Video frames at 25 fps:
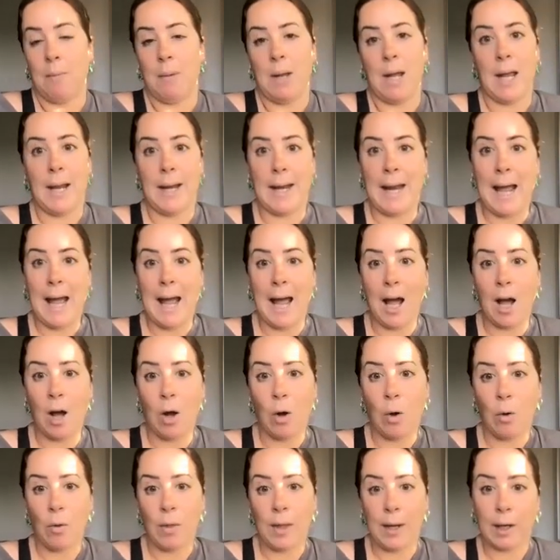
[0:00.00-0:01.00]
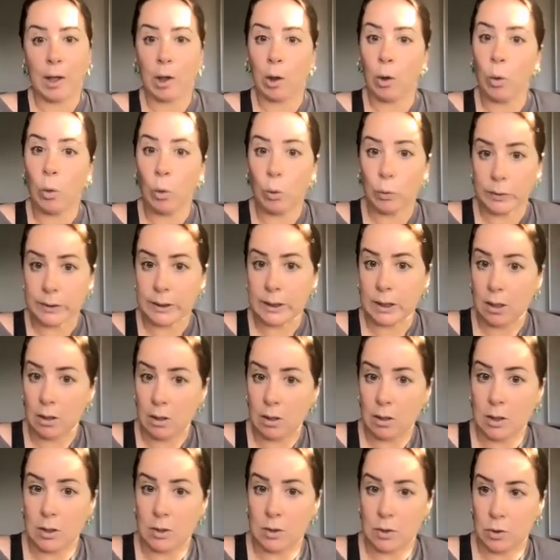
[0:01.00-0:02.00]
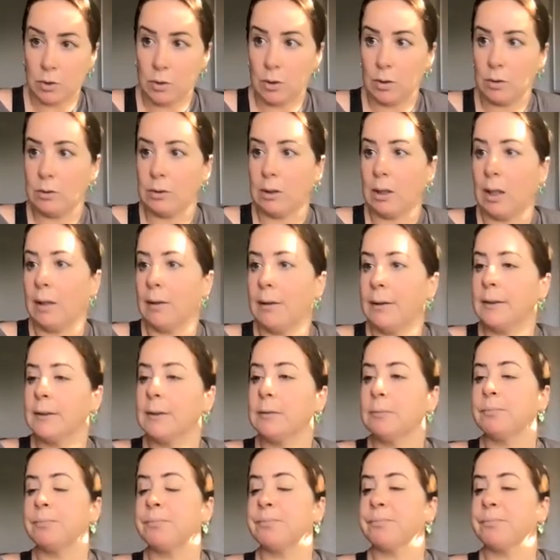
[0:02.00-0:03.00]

and how they're holding on to those colors.